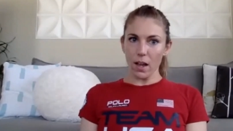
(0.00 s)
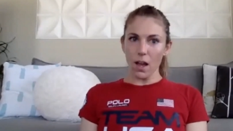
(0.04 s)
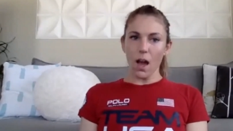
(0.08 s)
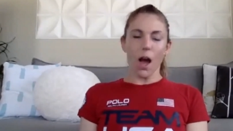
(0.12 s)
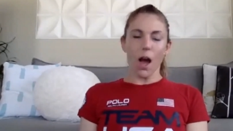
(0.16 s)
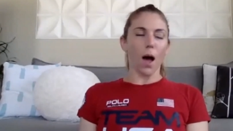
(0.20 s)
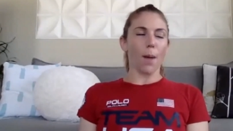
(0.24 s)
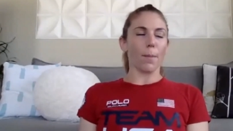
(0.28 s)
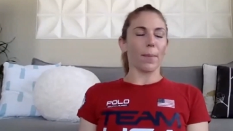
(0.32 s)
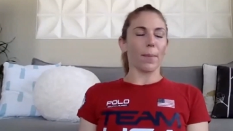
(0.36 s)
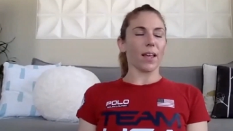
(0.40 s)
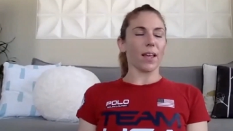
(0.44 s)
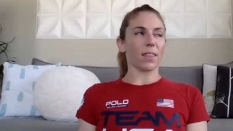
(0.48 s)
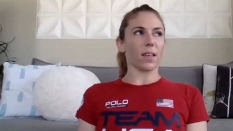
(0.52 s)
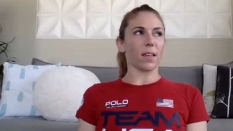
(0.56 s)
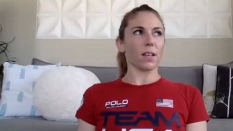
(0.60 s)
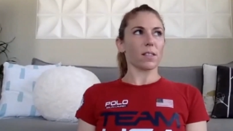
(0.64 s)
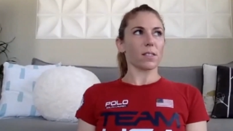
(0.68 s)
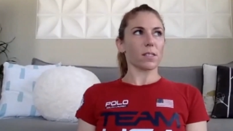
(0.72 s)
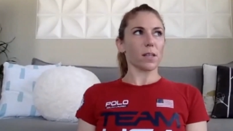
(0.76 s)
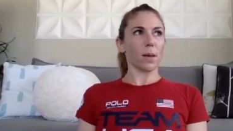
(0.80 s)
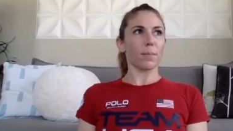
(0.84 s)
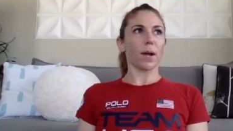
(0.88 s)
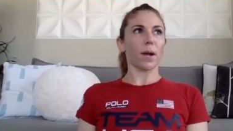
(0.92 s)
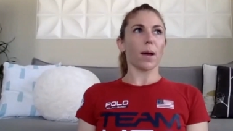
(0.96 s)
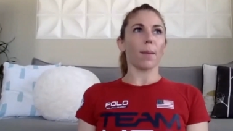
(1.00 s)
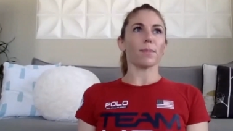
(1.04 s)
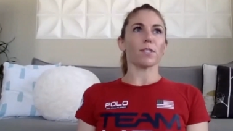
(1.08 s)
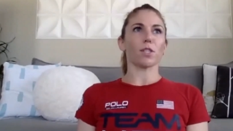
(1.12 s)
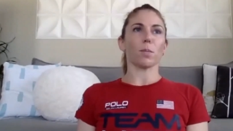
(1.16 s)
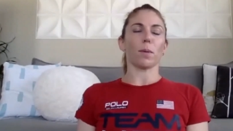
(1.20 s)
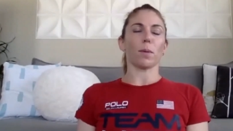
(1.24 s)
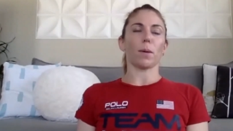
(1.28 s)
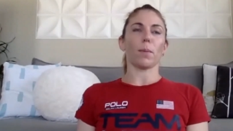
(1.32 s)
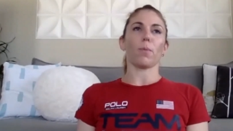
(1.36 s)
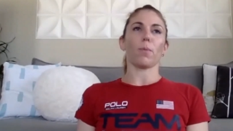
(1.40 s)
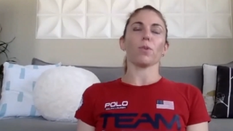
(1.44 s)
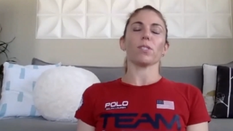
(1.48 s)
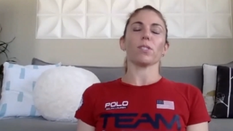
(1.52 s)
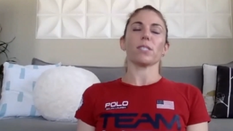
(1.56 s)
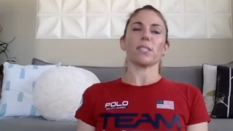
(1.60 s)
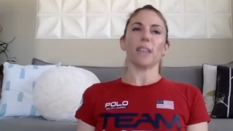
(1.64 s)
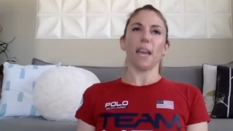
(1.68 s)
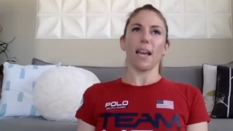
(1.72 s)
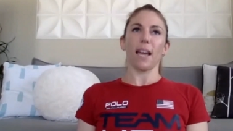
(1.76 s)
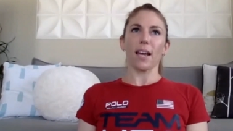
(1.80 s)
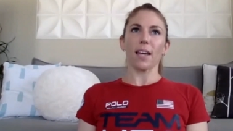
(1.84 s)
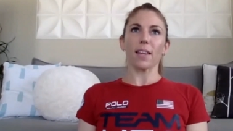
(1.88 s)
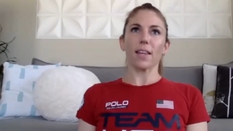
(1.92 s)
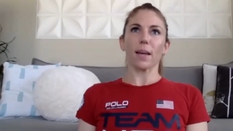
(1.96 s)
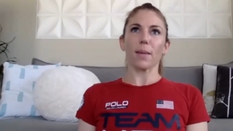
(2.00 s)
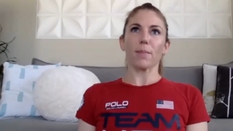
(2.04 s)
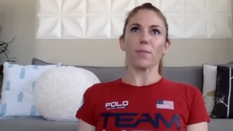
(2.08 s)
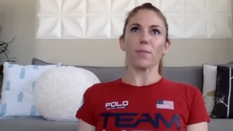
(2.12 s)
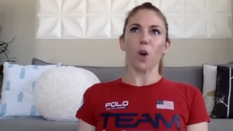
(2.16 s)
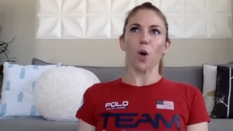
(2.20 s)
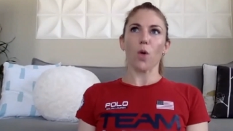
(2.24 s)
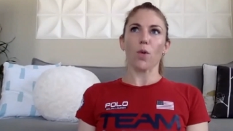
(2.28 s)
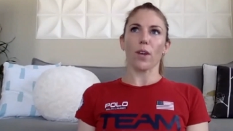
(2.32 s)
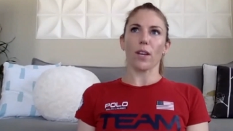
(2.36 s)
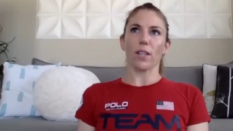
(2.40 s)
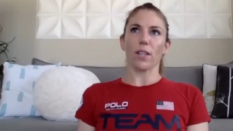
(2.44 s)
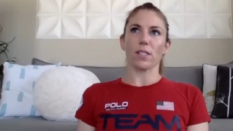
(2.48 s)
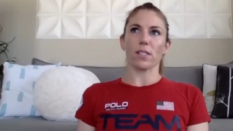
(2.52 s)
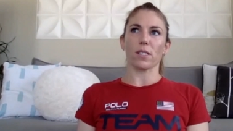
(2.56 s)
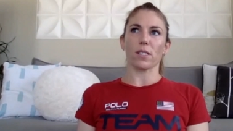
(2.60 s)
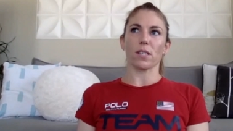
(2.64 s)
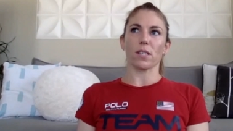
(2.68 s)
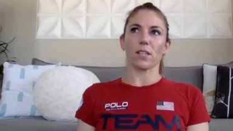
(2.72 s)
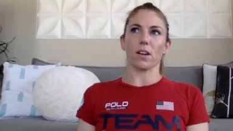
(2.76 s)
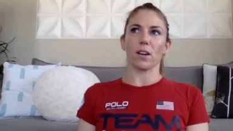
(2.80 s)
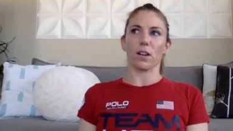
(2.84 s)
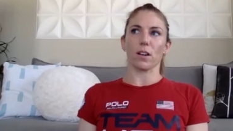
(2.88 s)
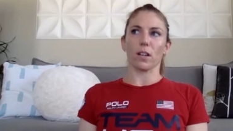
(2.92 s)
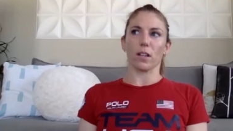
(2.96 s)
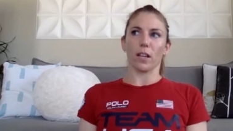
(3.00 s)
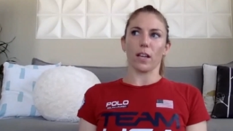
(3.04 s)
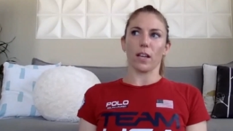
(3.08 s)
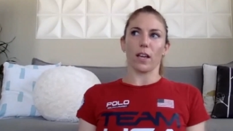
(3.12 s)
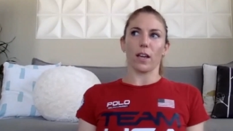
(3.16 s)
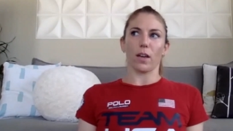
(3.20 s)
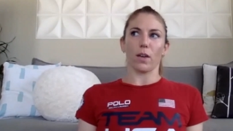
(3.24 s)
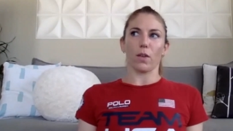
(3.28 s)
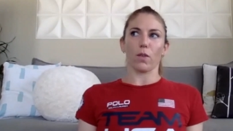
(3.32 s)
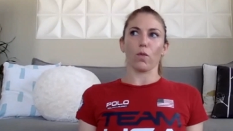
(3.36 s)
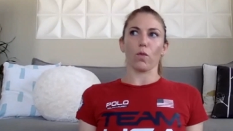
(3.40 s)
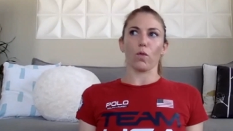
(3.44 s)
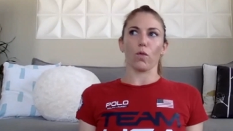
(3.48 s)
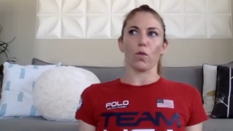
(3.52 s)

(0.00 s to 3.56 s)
and I think sometimes the people saying them don't necessarily